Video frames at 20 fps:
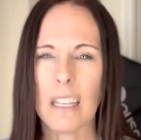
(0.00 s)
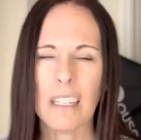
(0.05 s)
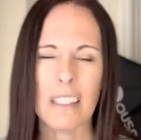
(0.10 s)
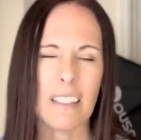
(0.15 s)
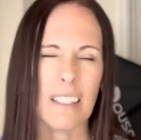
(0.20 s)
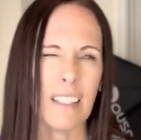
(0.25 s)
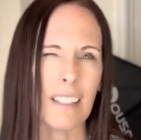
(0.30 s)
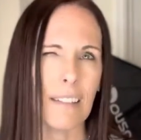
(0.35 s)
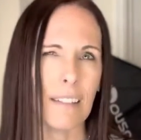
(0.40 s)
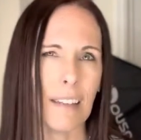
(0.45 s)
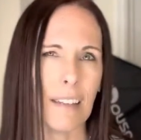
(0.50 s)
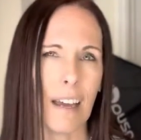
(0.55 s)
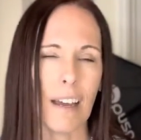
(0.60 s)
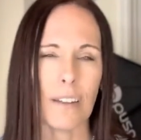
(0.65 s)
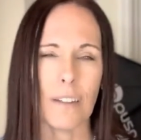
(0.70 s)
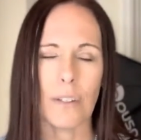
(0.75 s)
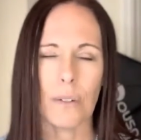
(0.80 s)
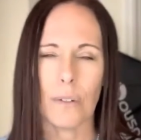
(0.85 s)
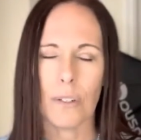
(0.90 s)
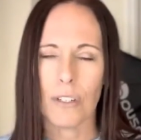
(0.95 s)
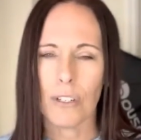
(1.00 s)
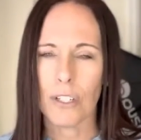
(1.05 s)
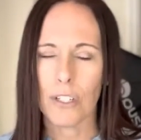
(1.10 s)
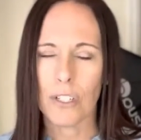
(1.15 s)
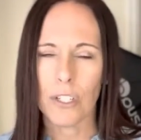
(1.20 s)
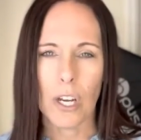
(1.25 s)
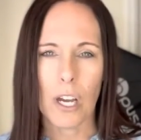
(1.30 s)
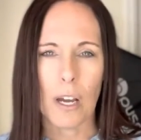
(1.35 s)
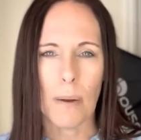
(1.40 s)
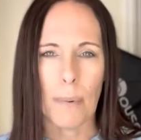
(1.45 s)
it does not do a good
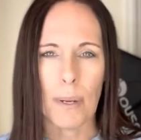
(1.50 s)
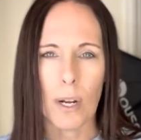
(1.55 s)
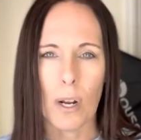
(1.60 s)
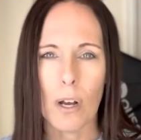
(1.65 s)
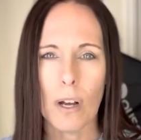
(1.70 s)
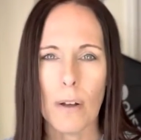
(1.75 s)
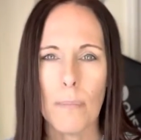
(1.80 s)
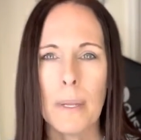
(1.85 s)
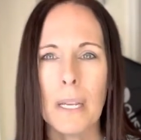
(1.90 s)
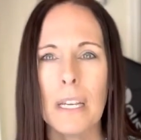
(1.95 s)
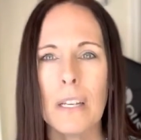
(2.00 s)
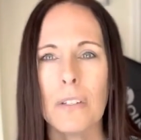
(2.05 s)
job at all.